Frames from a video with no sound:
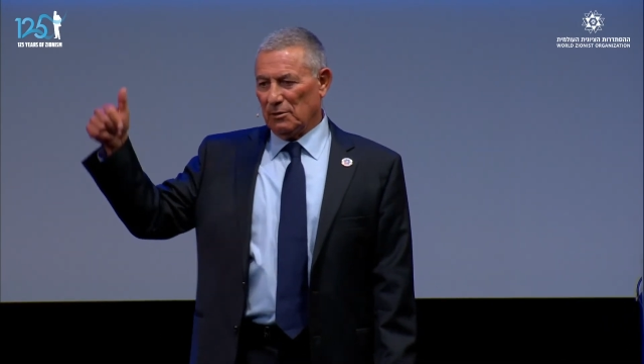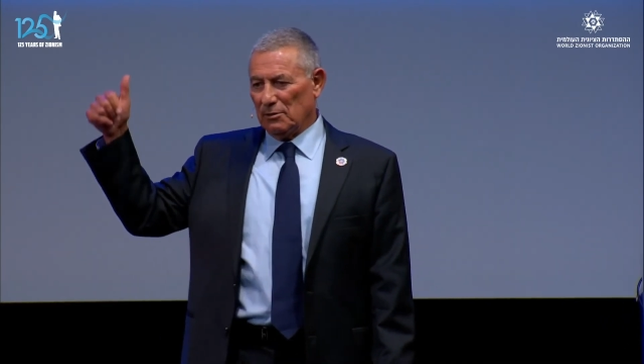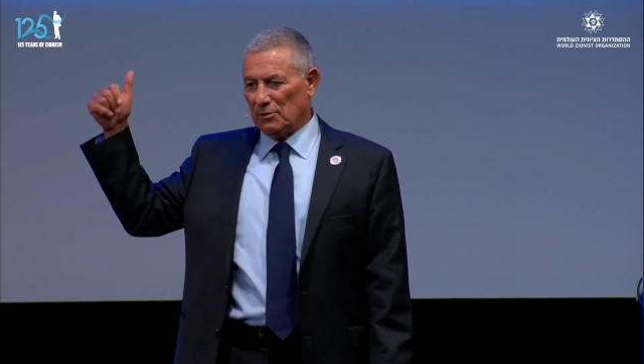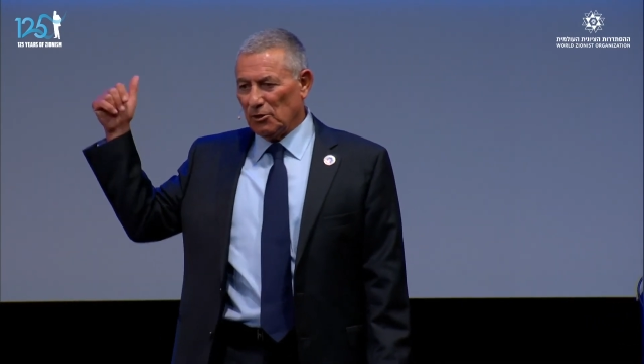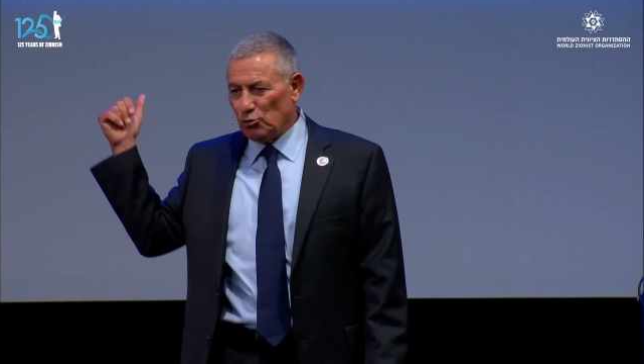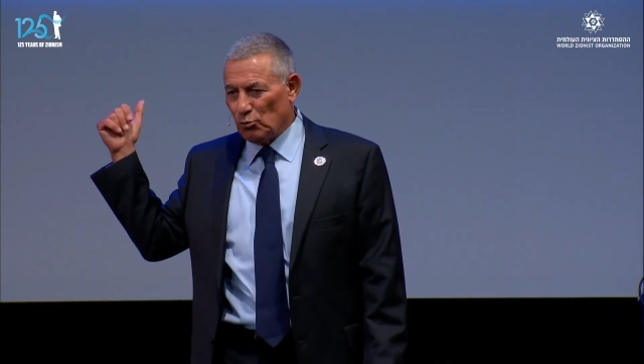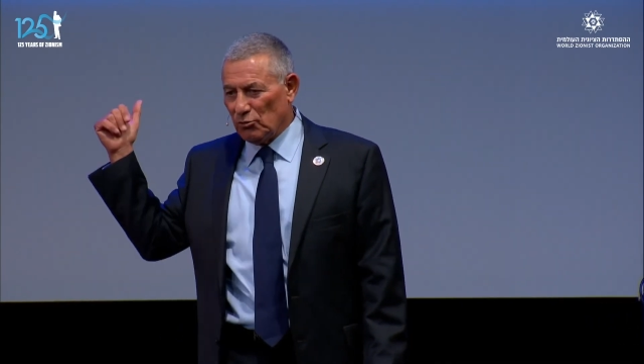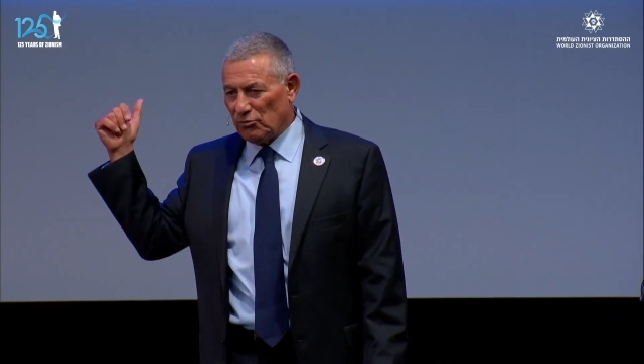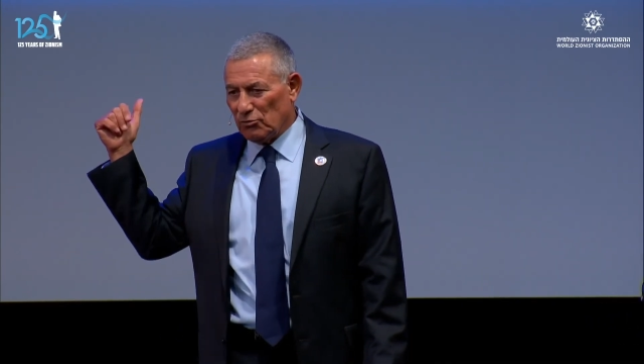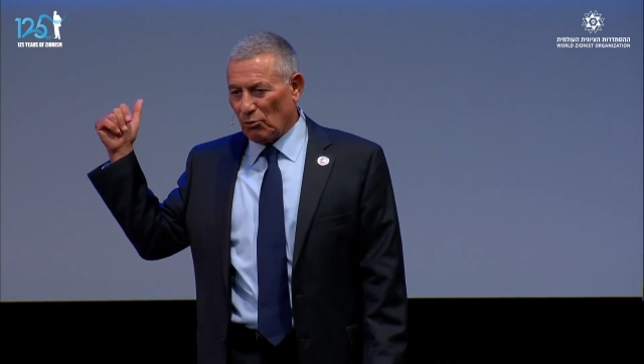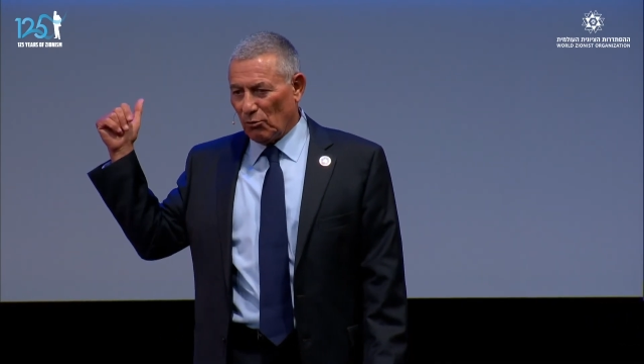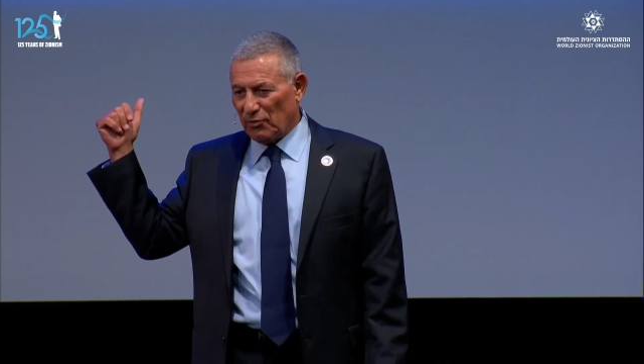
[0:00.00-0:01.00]
the Jews
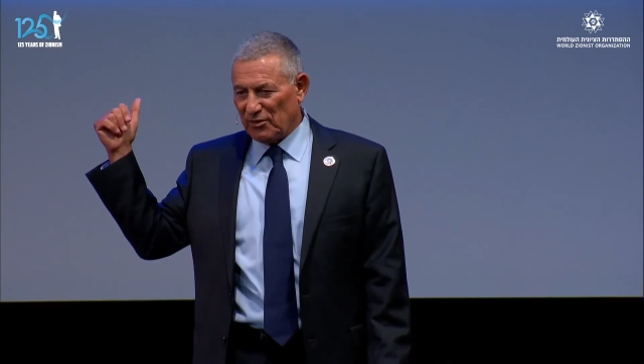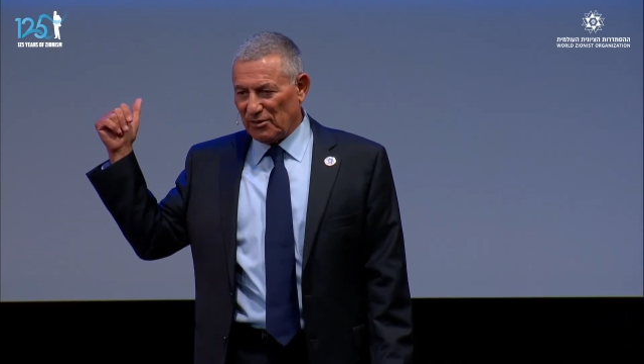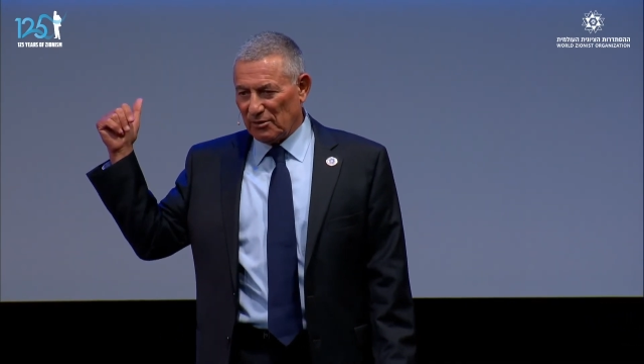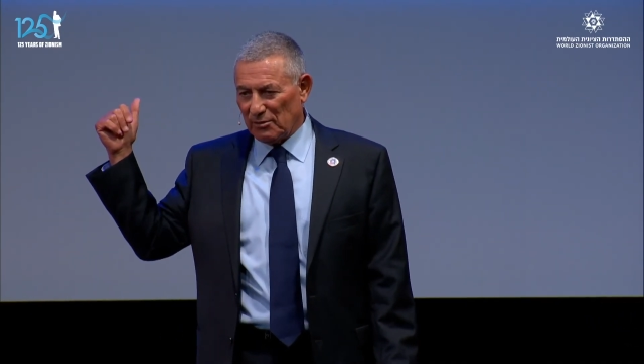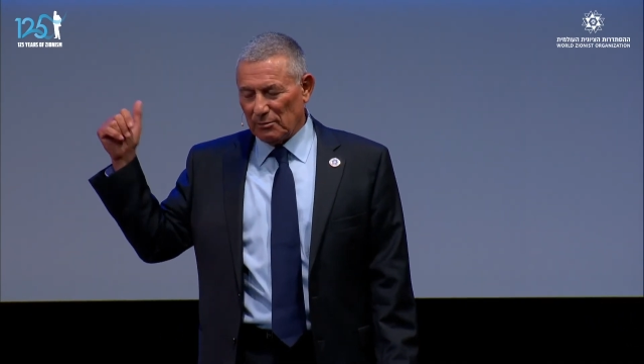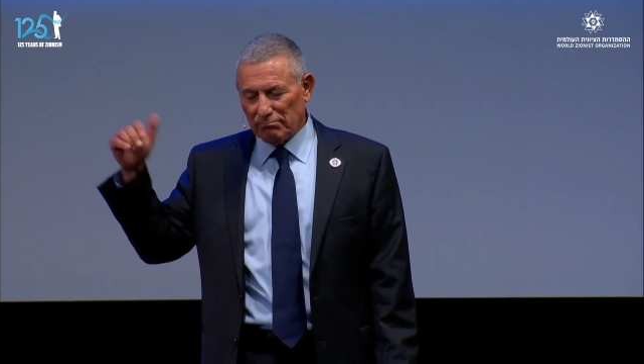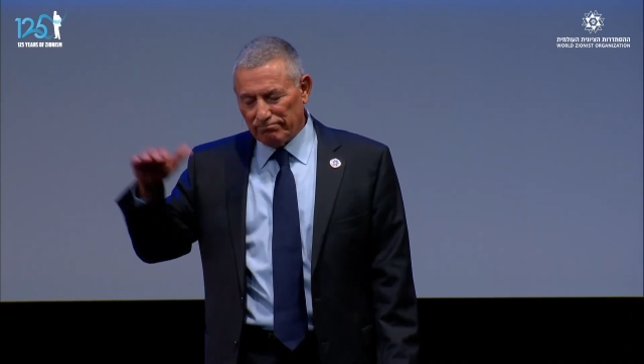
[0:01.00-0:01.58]
overseas.